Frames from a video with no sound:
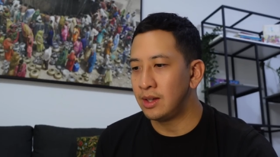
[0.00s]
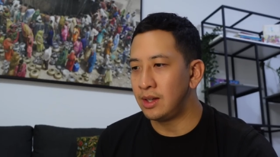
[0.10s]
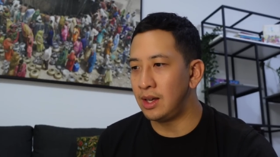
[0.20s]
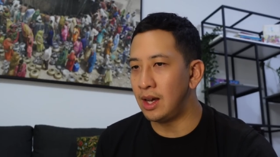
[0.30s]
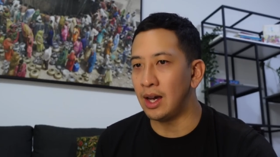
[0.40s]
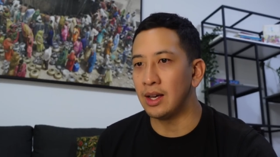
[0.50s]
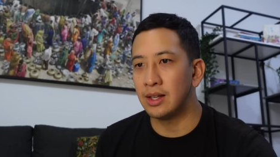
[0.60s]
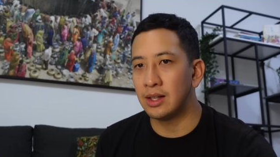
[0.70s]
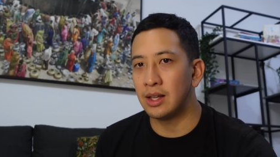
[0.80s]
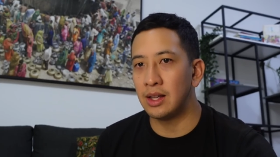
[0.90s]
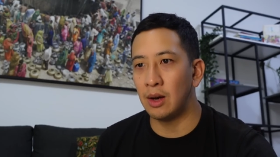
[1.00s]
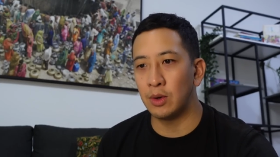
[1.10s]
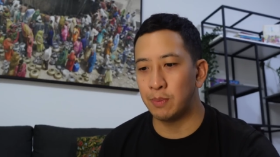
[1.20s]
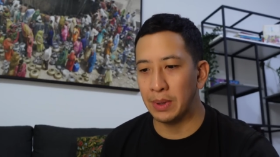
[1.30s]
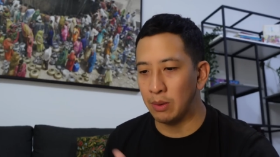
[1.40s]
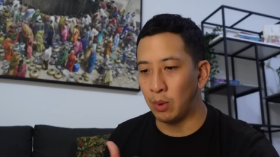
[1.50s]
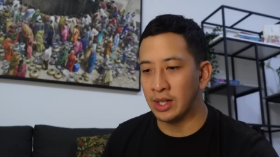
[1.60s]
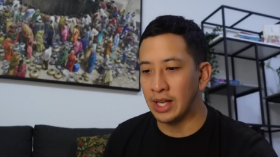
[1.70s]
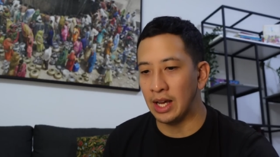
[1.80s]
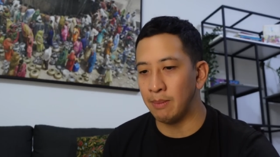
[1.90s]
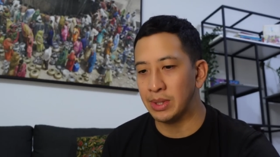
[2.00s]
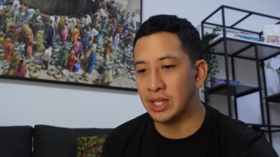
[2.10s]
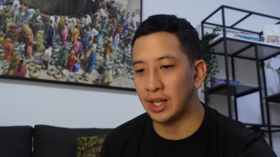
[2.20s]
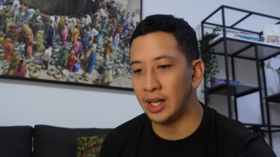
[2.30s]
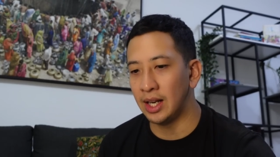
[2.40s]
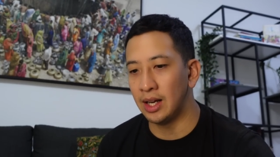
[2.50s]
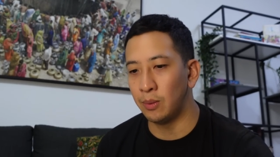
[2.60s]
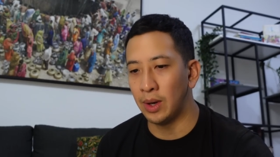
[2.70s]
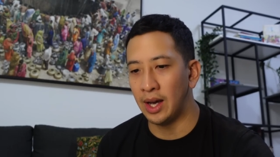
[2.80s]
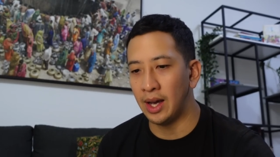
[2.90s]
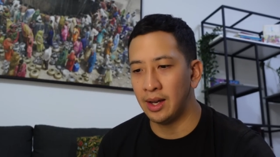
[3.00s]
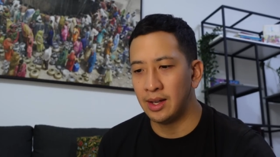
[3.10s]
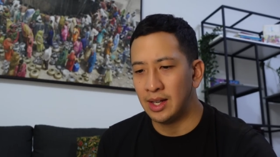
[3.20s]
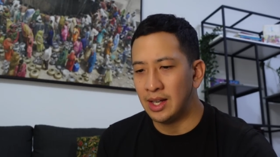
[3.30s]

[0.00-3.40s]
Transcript: yeah, there was one day in particular where